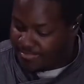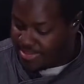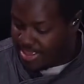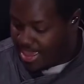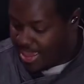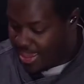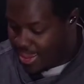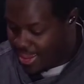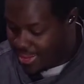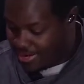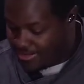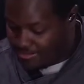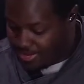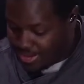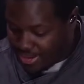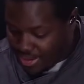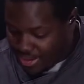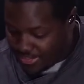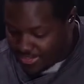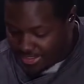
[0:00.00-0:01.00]
and
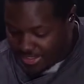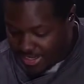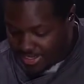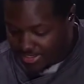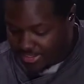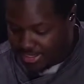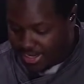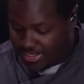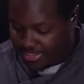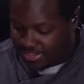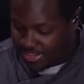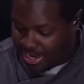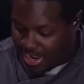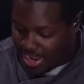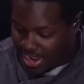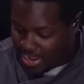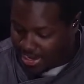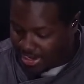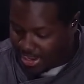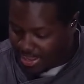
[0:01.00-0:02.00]
because it gets nice and
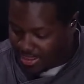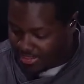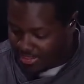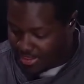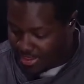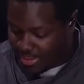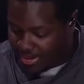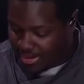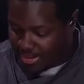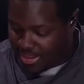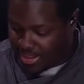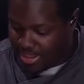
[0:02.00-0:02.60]
hot like that,